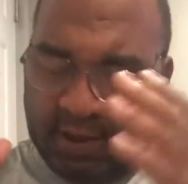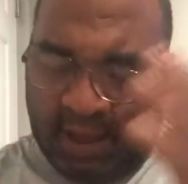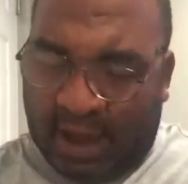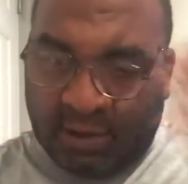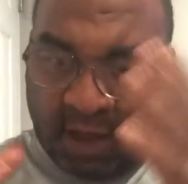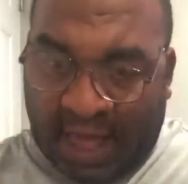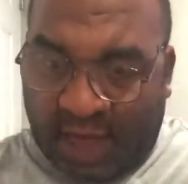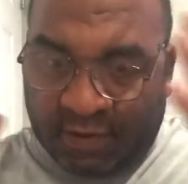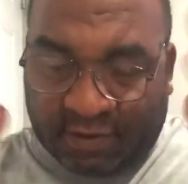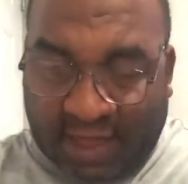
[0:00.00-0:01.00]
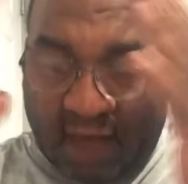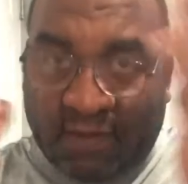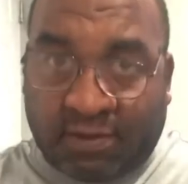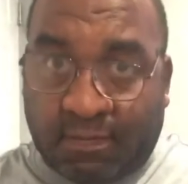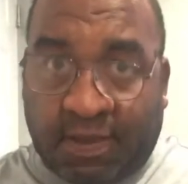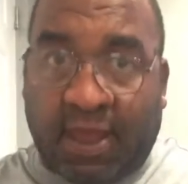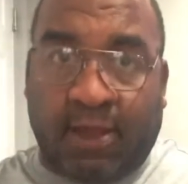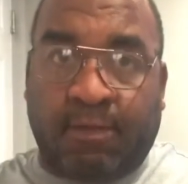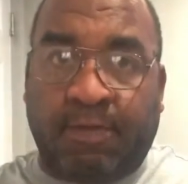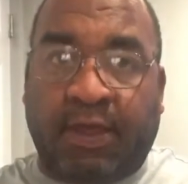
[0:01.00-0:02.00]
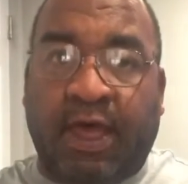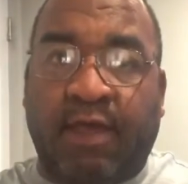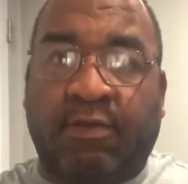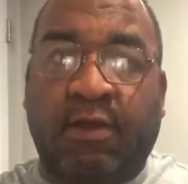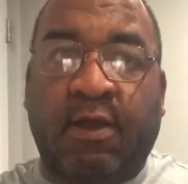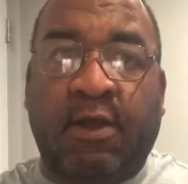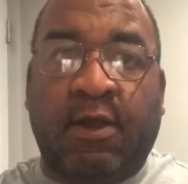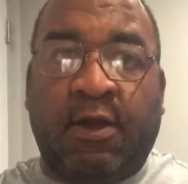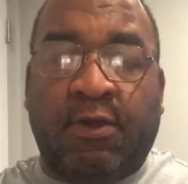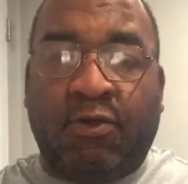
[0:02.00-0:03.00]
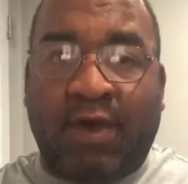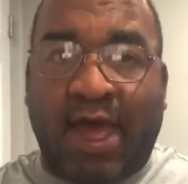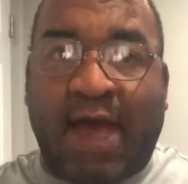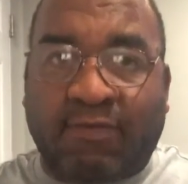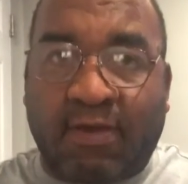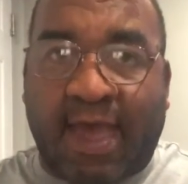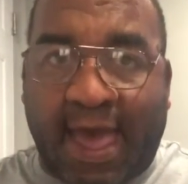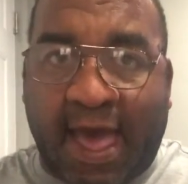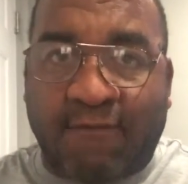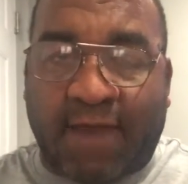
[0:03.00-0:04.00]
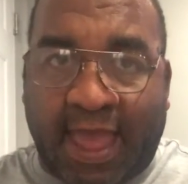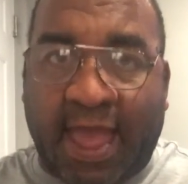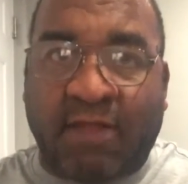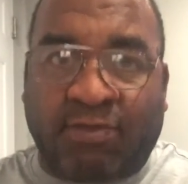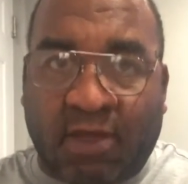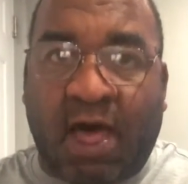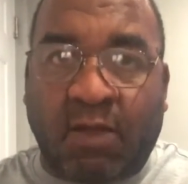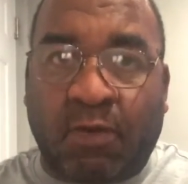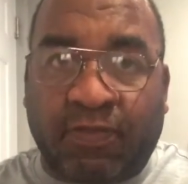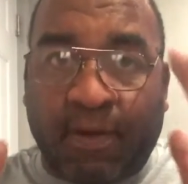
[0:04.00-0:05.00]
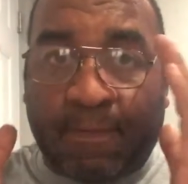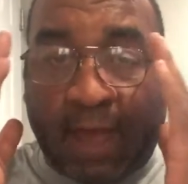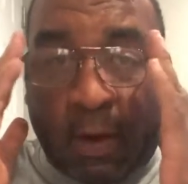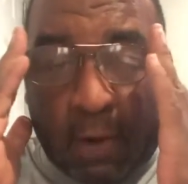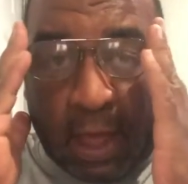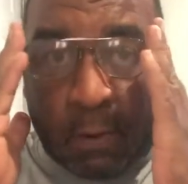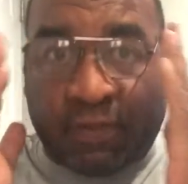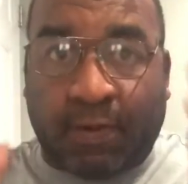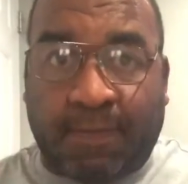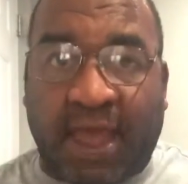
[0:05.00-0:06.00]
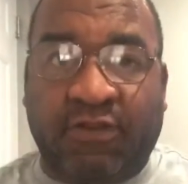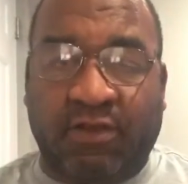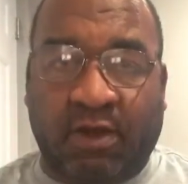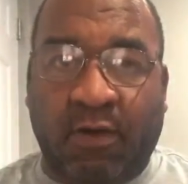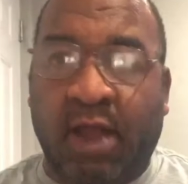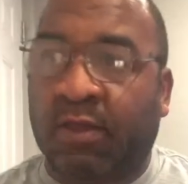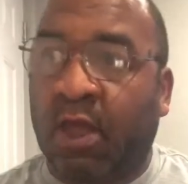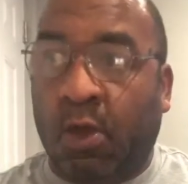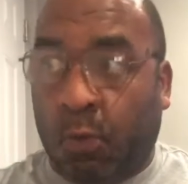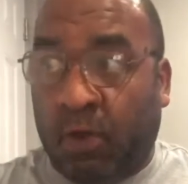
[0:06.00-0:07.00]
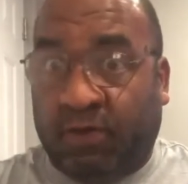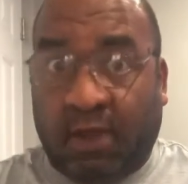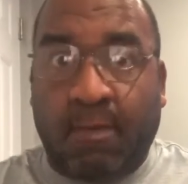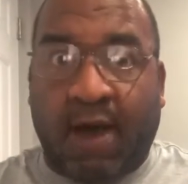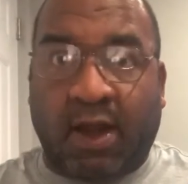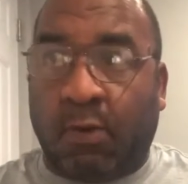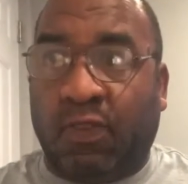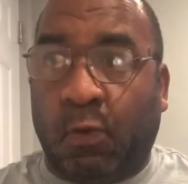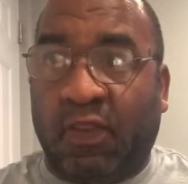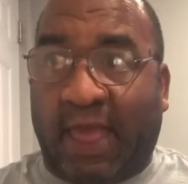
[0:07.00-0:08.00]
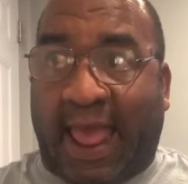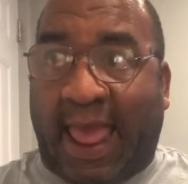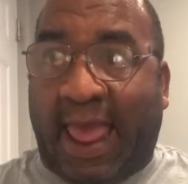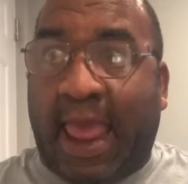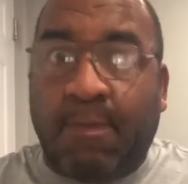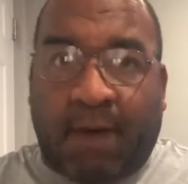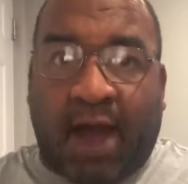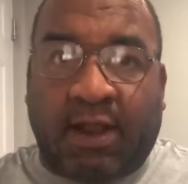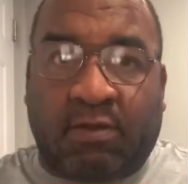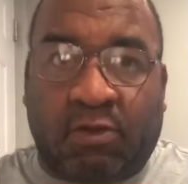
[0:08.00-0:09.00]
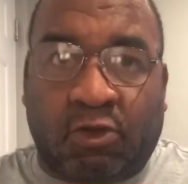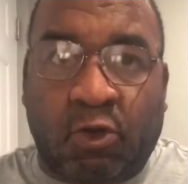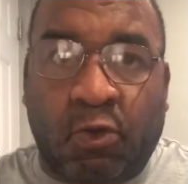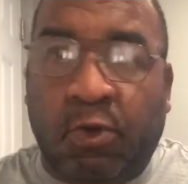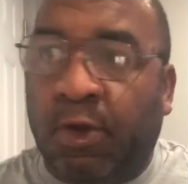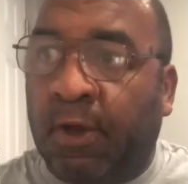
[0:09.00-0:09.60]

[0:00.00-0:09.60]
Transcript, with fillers: I don't know how this how this can be because you have to have hands-on with a with a patient, correct? With somebody, with with anybody to do